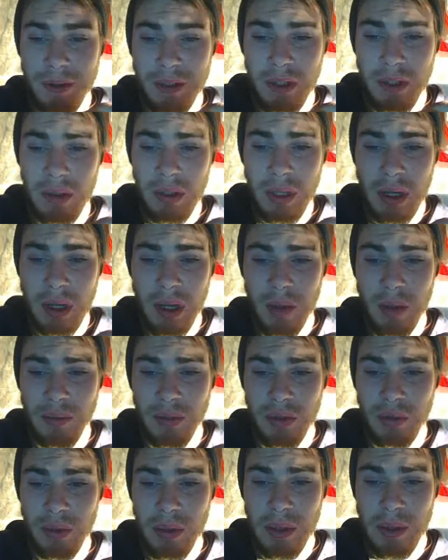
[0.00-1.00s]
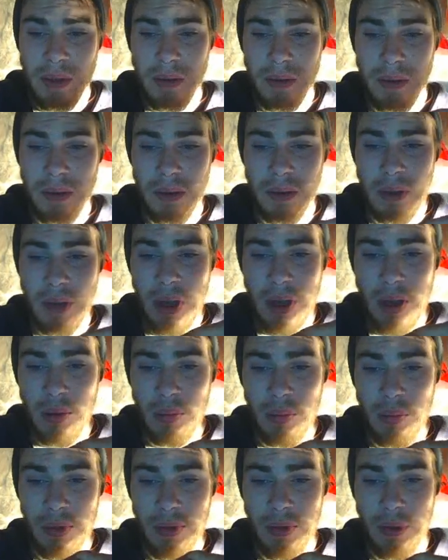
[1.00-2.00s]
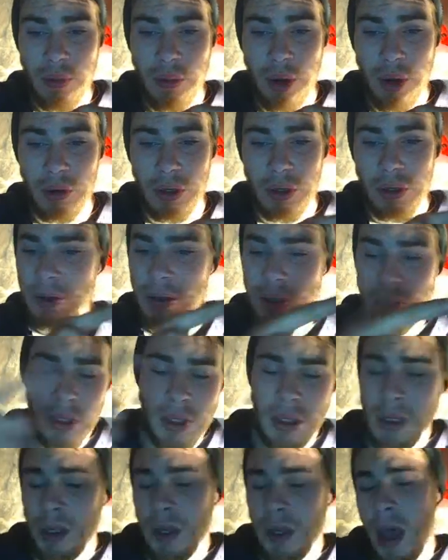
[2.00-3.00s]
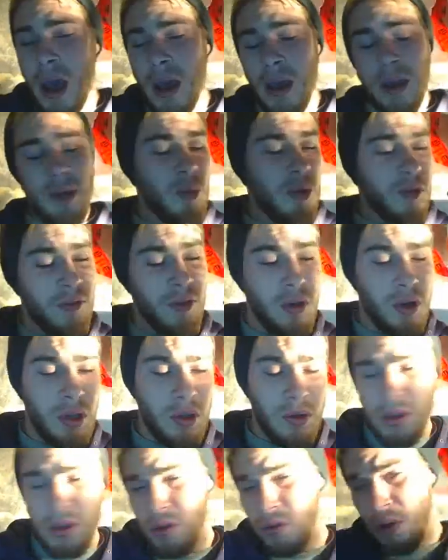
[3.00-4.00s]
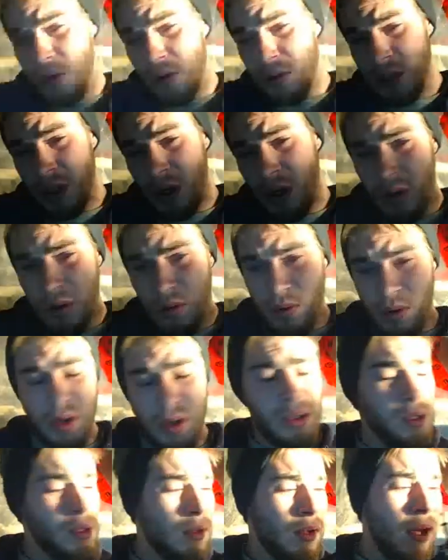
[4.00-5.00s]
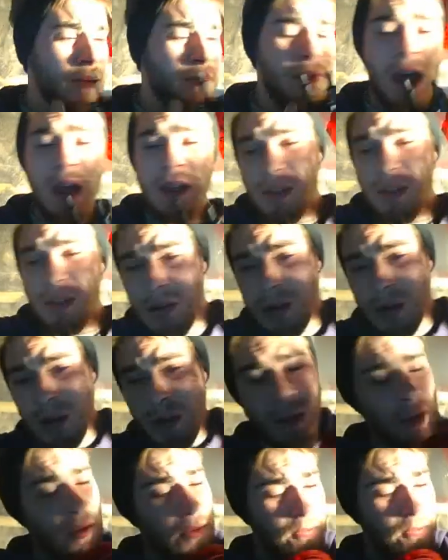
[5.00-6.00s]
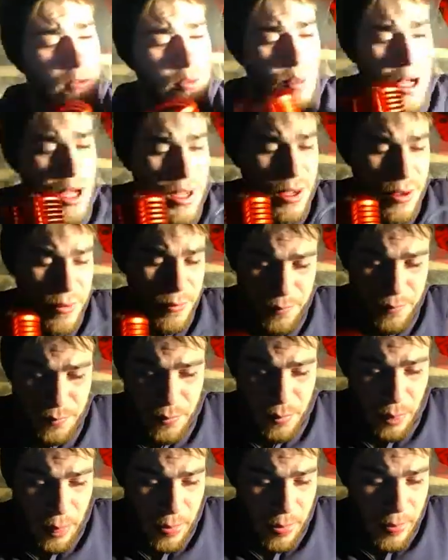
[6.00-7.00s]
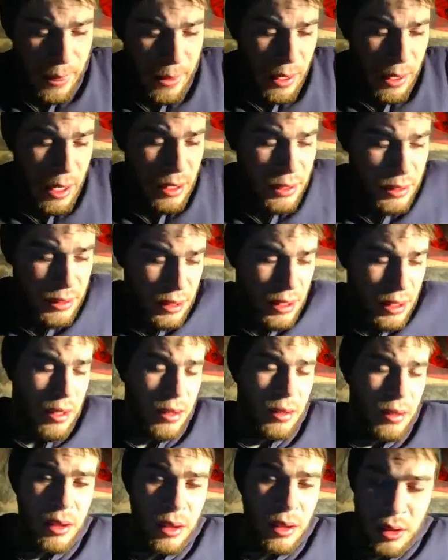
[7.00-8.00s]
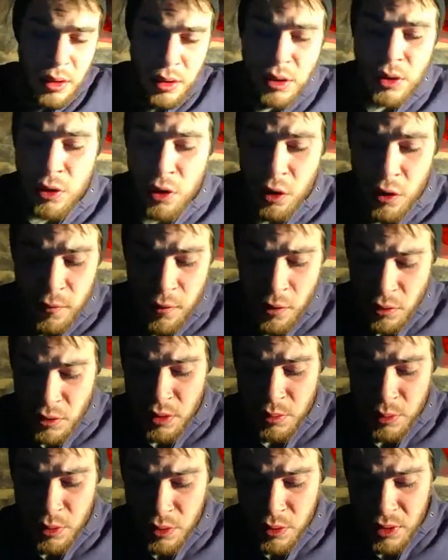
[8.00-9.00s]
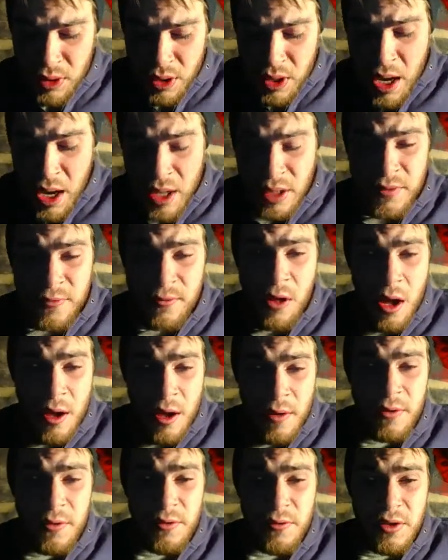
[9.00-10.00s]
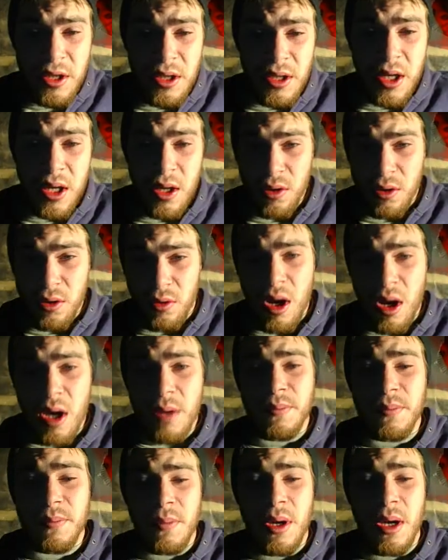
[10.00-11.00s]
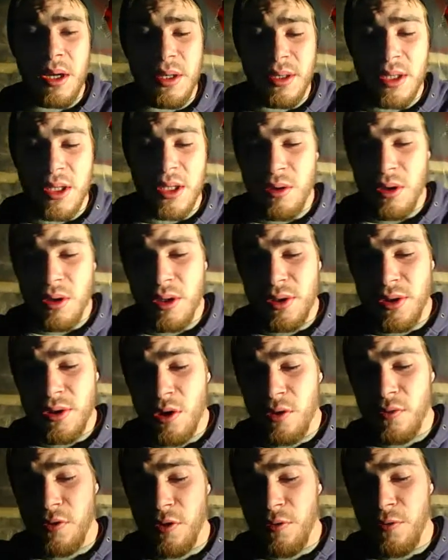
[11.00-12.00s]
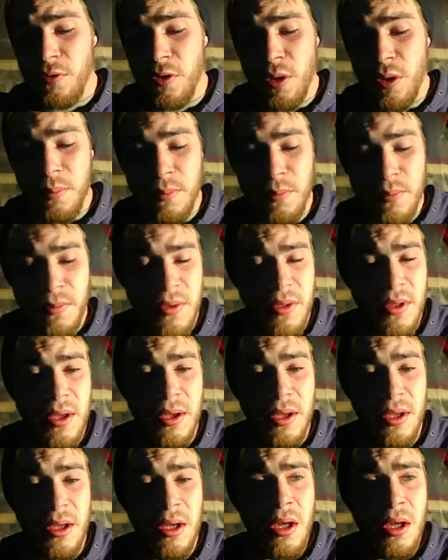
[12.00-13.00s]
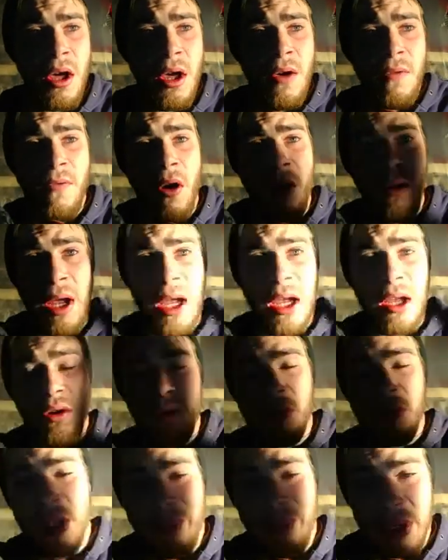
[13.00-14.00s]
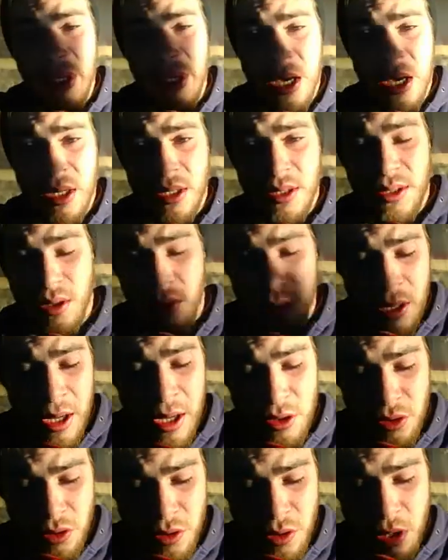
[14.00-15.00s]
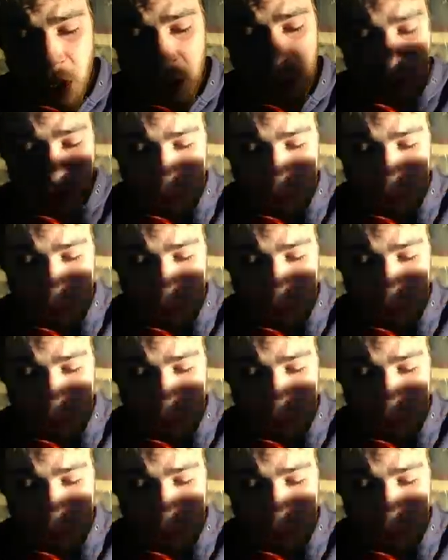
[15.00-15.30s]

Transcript: start that comes with the motor. I prefer to use the roto start. It works a lot faster for me. And servos, I'm using the Hexfly 15 kilogram steering servo from the Volcano EPX Electric